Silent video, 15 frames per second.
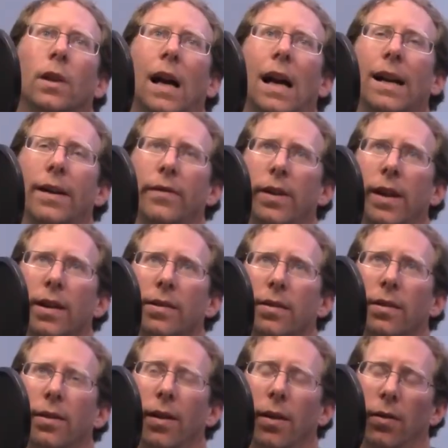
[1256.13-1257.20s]
Kind of yes
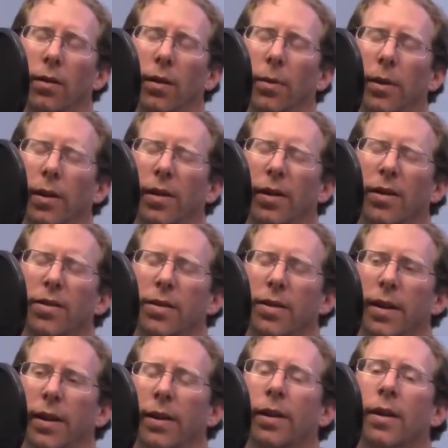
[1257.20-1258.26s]
and no. I mean, here's the
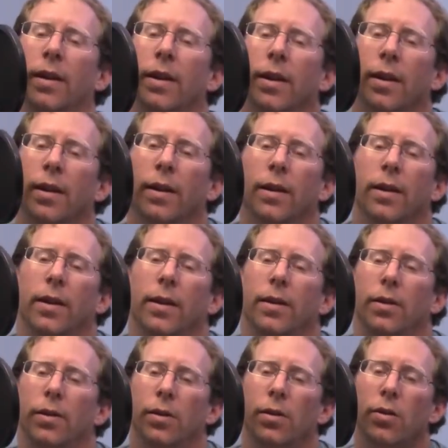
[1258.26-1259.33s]
thing.
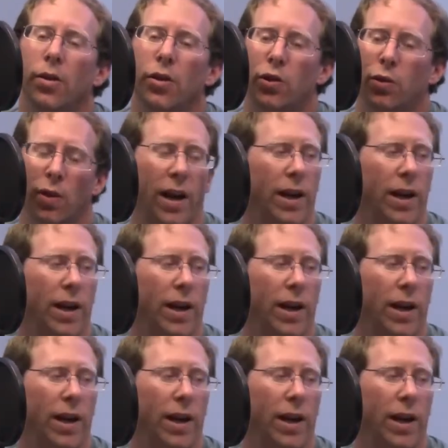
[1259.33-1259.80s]
You could